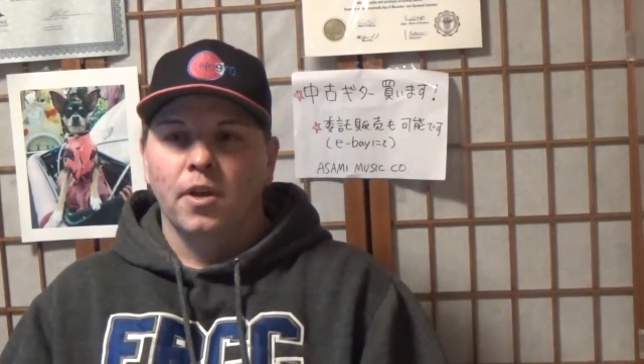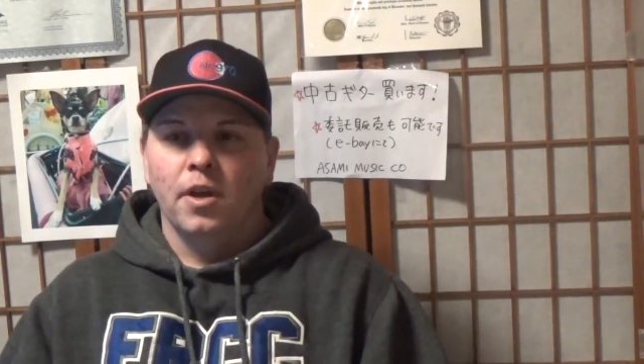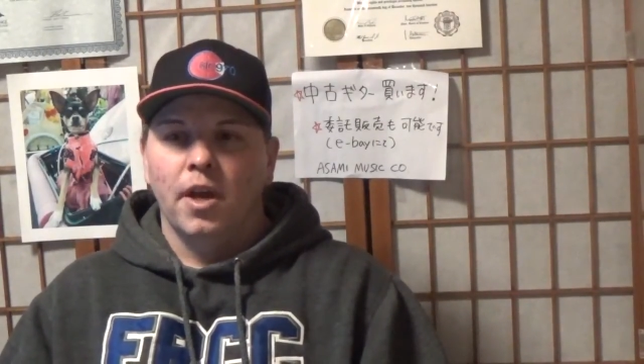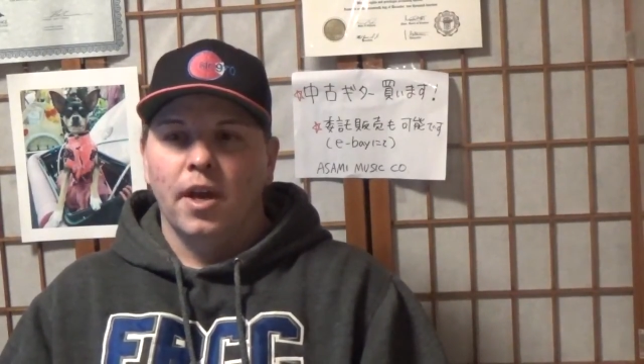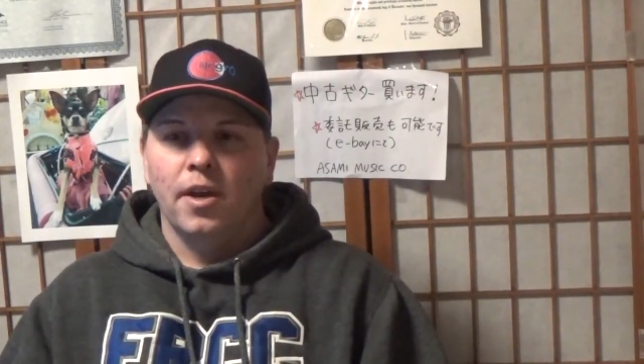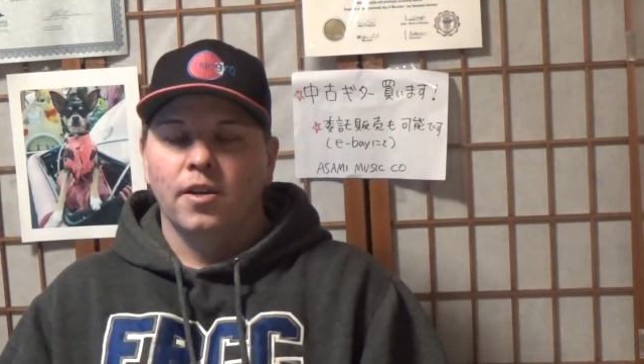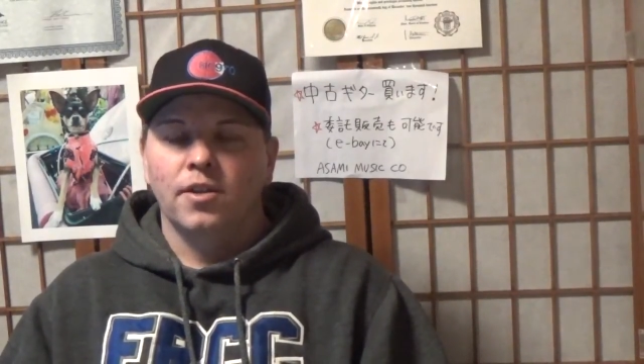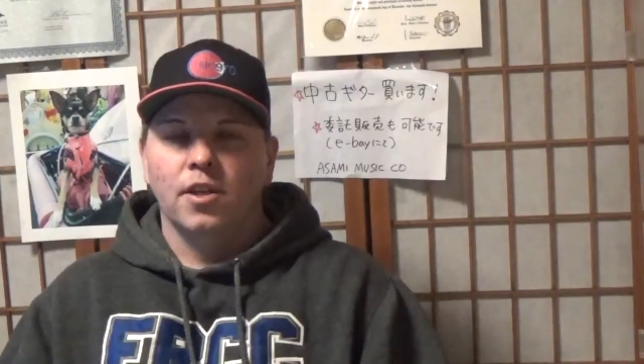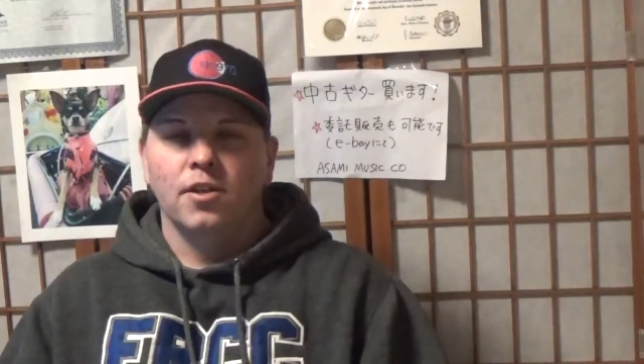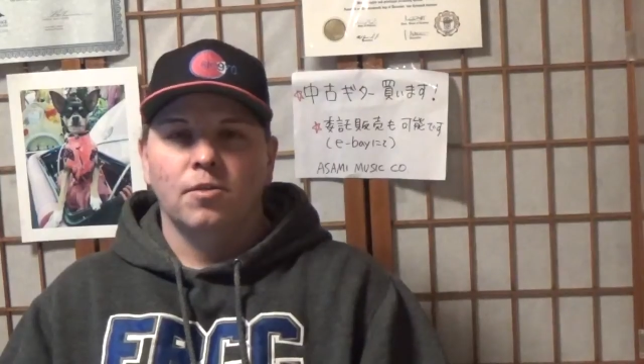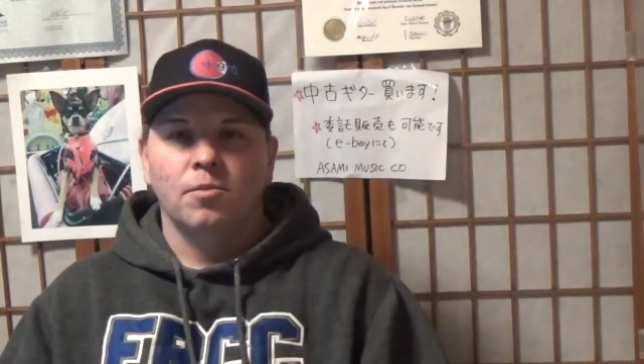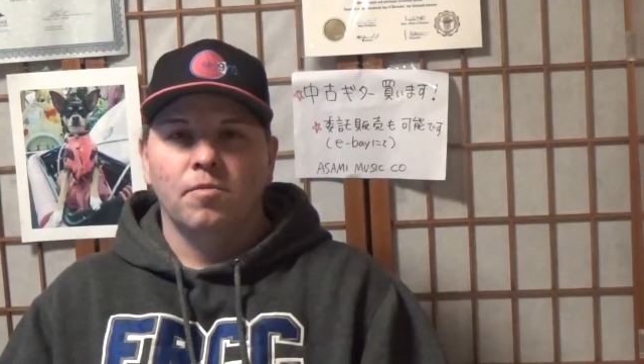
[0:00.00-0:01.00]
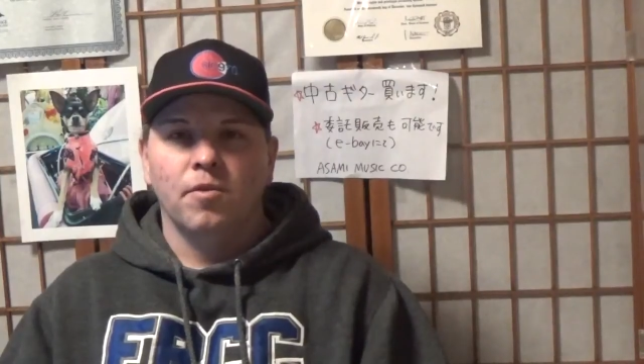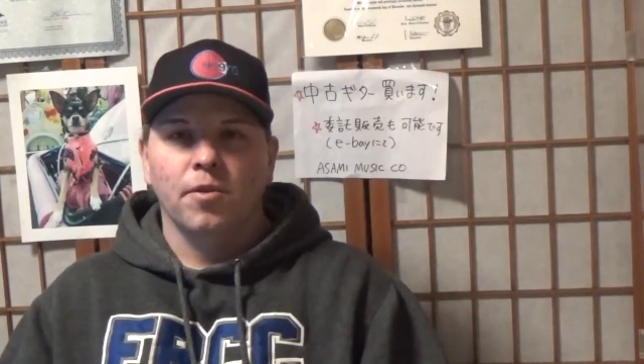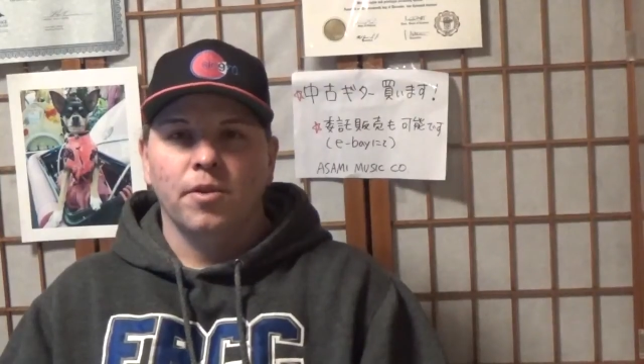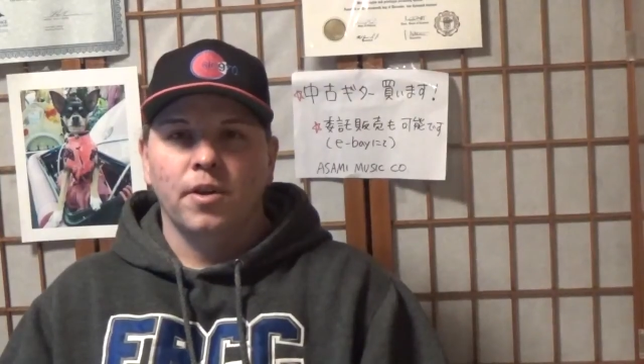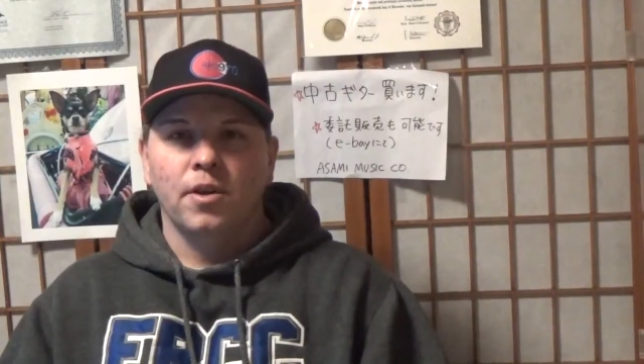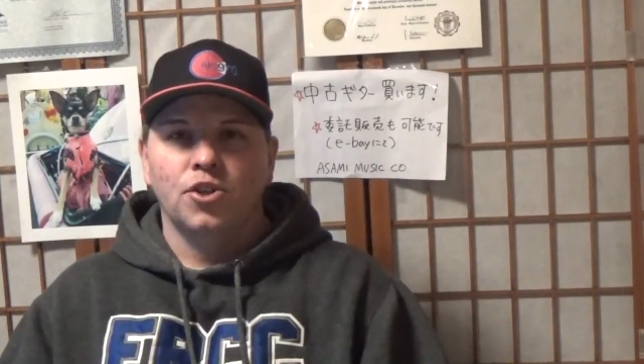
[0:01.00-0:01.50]
And it tends to be
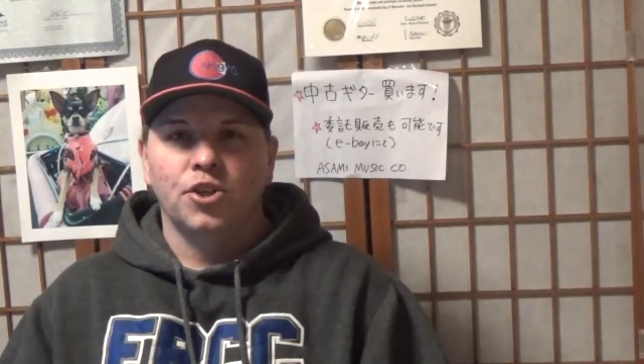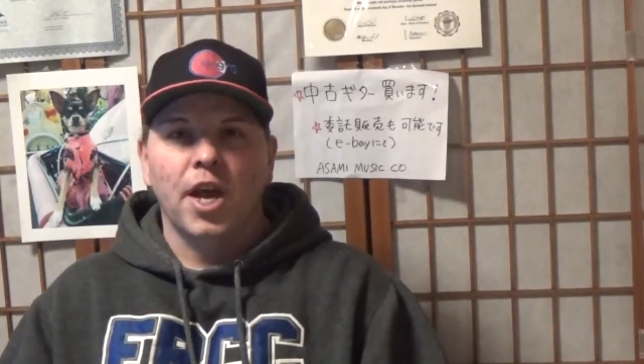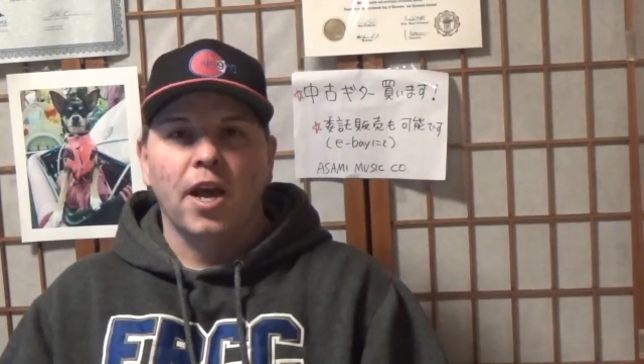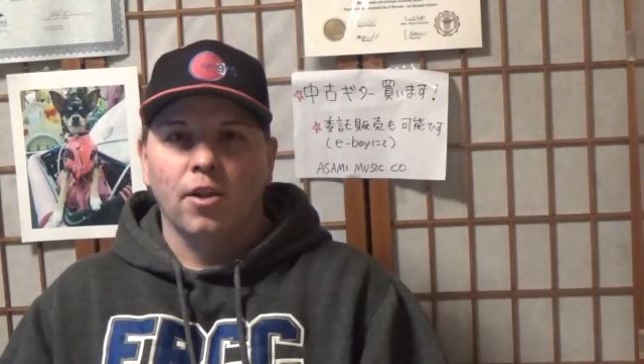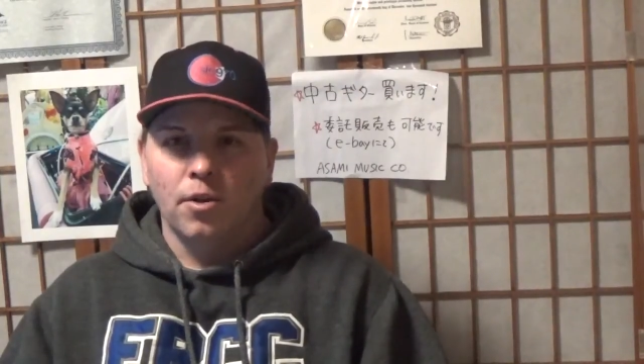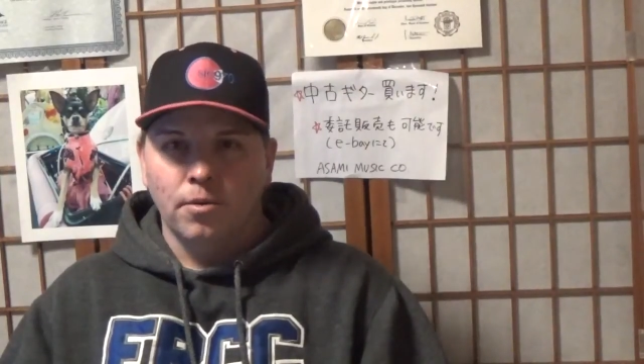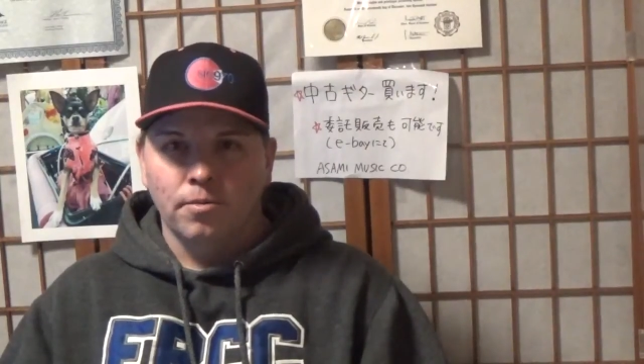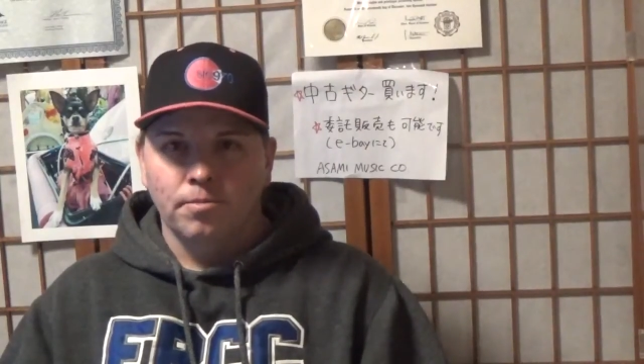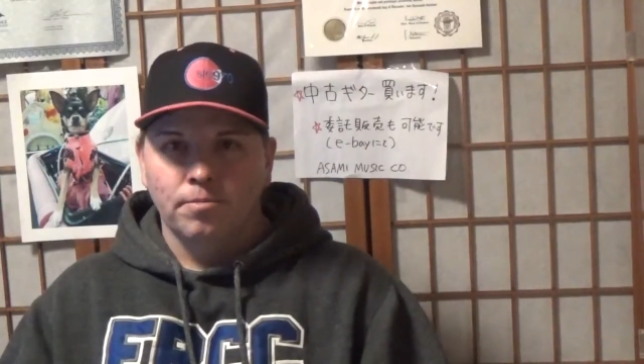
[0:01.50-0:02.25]
very shallow.